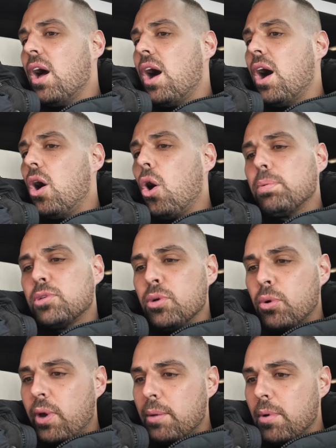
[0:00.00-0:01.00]

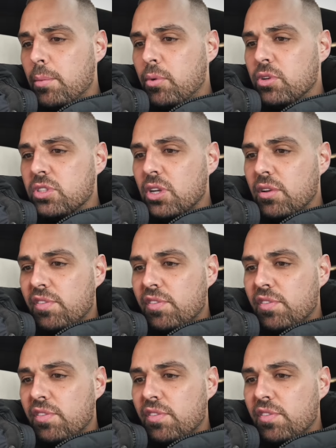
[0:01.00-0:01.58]
Optional equipment was